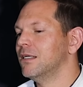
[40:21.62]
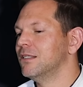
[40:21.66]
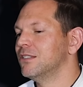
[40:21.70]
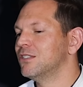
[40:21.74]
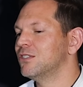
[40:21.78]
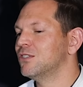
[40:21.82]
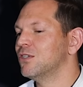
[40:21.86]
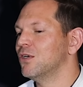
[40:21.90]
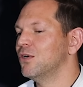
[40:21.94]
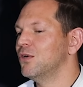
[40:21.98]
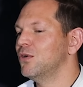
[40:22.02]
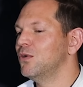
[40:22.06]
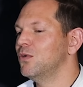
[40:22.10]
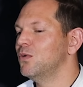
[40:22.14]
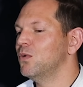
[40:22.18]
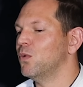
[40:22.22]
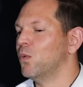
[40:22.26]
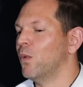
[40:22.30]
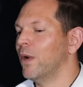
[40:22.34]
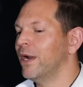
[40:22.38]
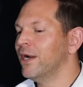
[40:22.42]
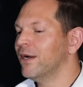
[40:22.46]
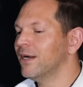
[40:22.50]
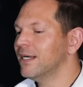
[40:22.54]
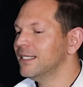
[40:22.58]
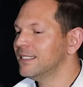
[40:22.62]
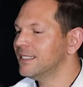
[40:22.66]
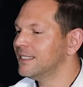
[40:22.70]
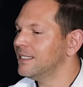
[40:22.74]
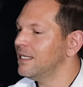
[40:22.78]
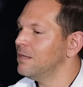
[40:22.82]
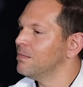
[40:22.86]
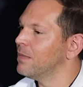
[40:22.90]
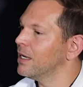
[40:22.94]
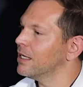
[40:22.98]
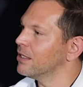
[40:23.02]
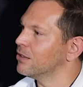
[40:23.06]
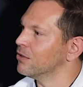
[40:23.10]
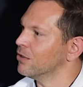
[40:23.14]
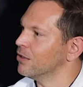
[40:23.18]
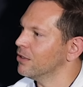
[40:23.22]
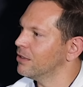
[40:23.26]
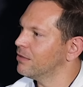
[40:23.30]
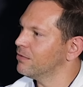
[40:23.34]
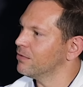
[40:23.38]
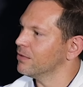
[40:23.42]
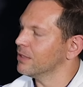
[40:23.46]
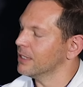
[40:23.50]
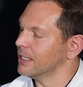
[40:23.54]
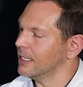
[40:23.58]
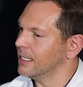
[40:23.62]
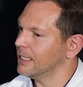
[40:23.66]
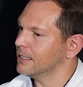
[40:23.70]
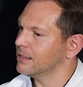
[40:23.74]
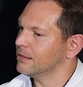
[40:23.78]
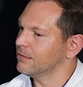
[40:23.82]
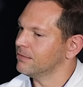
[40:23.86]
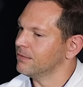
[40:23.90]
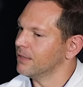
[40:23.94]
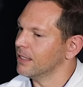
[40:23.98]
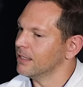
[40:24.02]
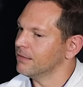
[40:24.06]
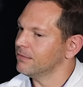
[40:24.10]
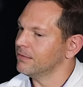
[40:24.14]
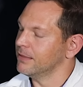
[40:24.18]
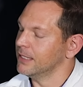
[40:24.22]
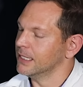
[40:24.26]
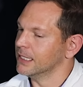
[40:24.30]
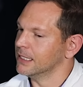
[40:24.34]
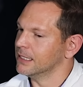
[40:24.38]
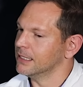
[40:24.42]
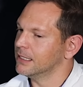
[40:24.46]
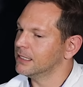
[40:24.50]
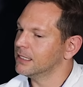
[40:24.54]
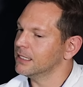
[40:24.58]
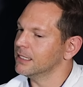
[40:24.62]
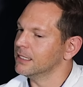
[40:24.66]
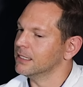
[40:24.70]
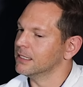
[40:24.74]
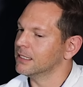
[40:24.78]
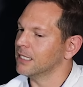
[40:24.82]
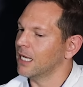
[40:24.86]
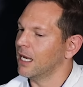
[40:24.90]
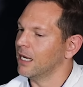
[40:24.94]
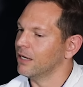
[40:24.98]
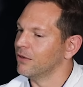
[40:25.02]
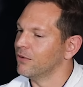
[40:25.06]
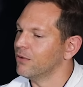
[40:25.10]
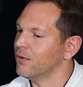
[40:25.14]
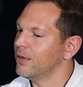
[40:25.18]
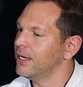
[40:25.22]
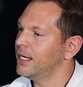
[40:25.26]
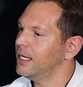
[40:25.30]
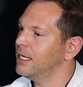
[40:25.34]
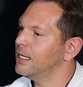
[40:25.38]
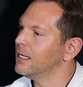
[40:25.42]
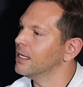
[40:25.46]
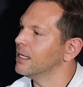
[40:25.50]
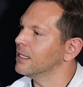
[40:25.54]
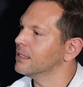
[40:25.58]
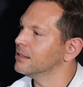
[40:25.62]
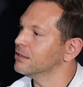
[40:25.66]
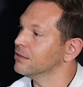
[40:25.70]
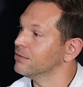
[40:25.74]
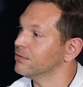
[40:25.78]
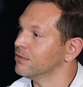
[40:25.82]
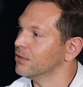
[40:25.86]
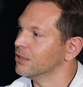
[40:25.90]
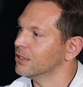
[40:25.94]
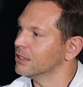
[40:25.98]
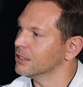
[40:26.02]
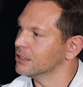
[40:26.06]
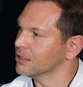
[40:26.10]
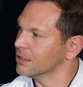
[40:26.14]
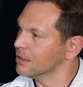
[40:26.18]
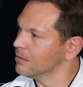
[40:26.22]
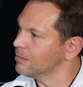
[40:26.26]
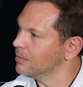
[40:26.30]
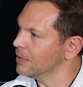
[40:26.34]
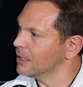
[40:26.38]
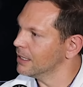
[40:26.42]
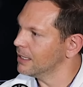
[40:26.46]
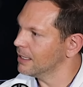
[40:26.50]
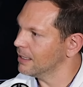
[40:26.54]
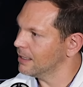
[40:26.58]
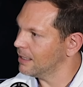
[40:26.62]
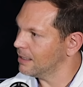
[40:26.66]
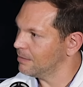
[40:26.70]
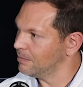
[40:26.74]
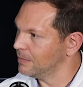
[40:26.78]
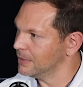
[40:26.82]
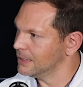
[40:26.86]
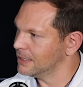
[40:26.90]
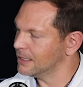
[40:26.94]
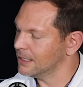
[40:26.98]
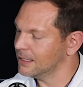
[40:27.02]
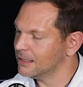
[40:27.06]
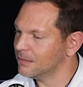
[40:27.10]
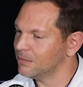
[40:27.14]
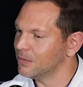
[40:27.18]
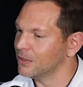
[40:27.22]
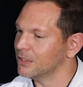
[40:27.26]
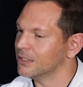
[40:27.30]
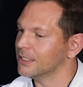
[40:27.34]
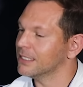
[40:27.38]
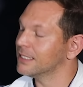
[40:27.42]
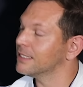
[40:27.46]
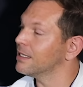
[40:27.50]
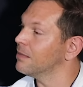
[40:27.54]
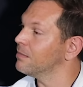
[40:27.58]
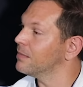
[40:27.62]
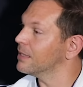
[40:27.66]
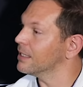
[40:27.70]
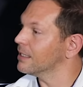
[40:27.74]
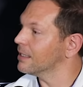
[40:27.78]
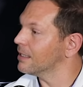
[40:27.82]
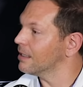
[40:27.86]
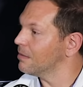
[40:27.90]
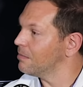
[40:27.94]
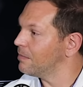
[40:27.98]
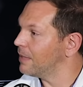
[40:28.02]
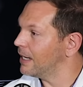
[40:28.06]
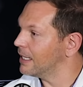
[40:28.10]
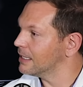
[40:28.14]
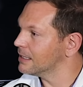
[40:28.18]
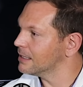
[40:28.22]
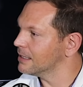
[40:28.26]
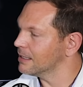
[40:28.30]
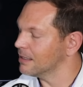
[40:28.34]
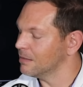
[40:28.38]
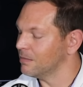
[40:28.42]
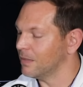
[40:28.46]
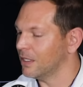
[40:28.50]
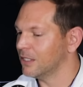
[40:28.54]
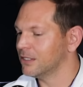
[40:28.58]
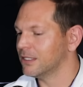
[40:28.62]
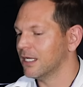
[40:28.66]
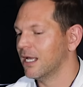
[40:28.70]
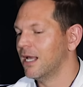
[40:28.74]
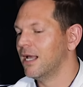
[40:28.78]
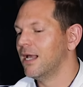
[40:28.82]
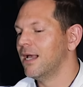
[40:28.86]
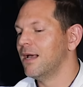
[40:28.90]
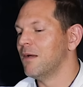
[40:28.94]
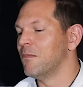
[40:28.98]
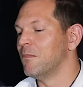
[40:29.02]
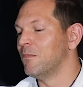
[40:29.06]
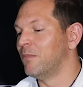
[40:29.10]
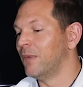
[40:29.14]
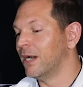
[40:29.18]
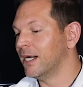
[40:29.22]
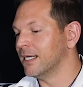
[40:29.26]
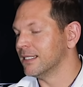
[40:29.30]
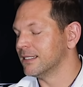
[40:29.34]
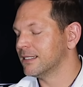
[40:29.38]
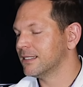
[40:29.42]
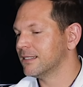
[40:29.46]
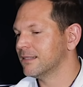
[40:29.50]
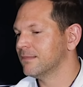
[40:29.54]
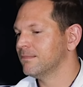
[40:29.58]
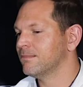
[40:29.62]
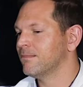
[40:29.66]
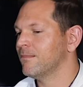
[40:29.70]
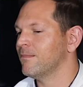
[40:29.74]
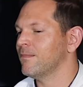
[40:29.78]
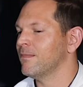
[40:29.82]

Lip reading: So where I see my growth for the next 5 years is I'd really like to focus on building that business because it's something that I'm passionate about. But